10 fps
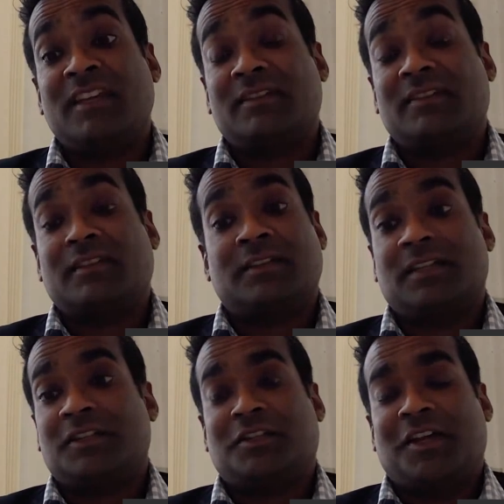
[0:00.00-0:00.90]
is
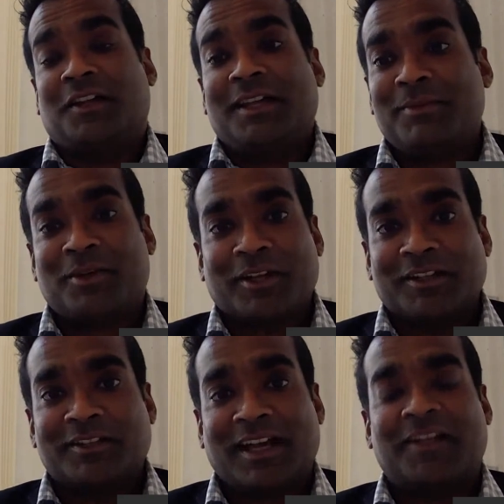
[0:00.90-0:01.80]
a digital
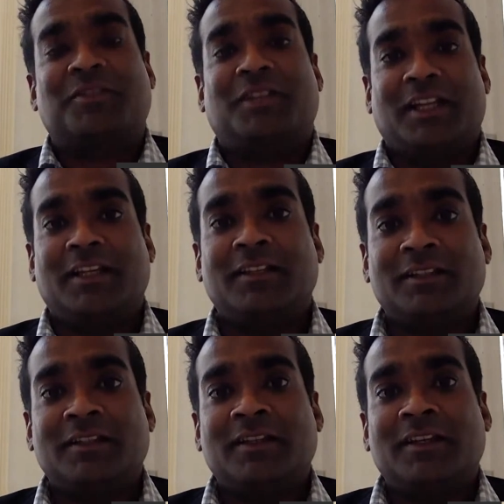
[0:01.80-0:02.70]
immigrant,
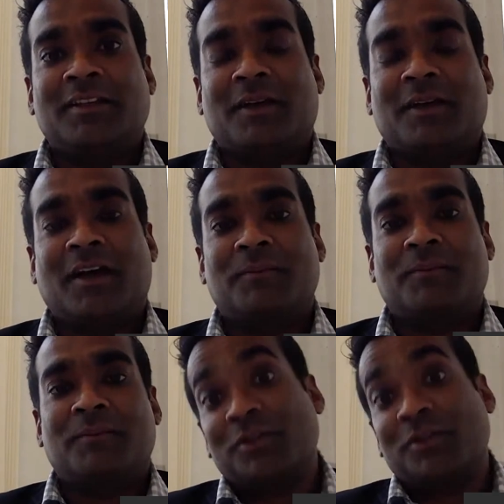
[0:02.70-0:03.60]
actually,
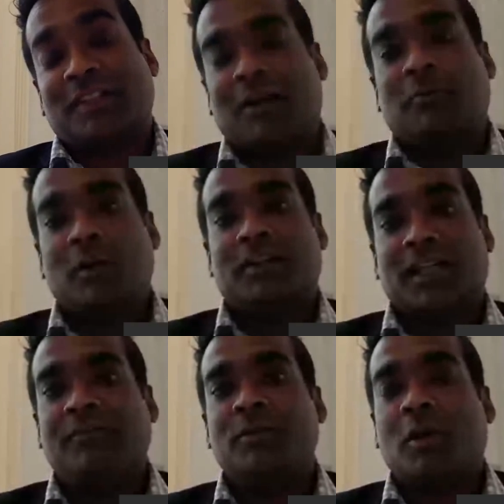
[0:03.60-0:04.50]
to use that
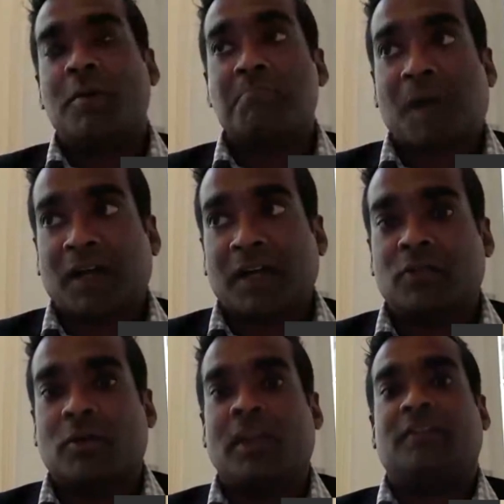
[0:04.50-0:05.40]
word. Everyone
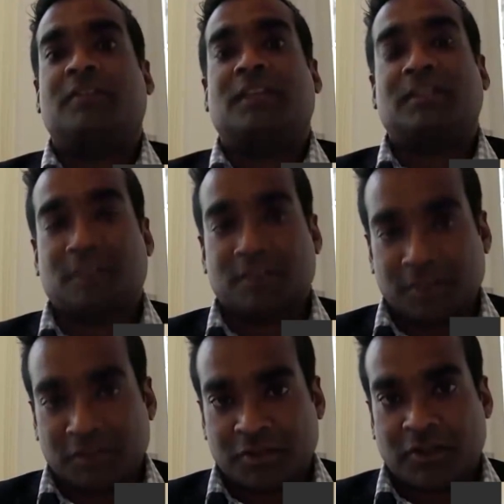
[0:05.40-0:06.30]
migrates into
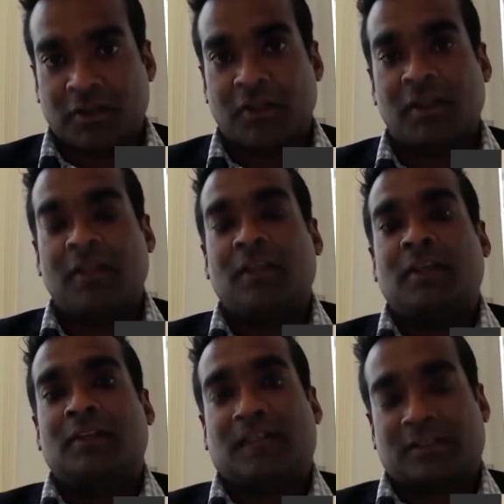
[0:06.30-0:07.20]
digital
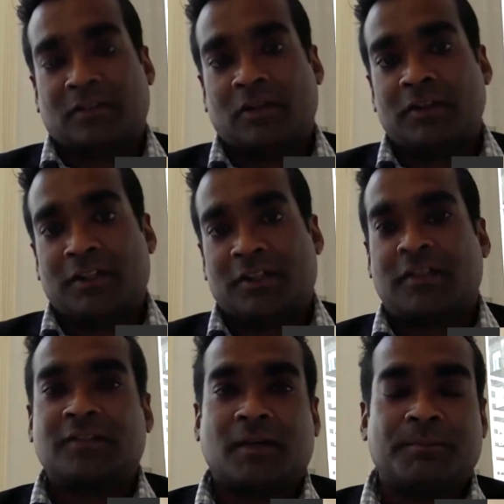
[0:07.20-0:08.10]
technology.
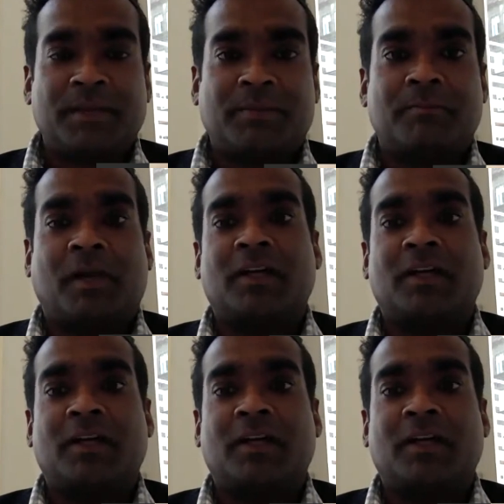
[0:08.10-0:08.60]
It's just some people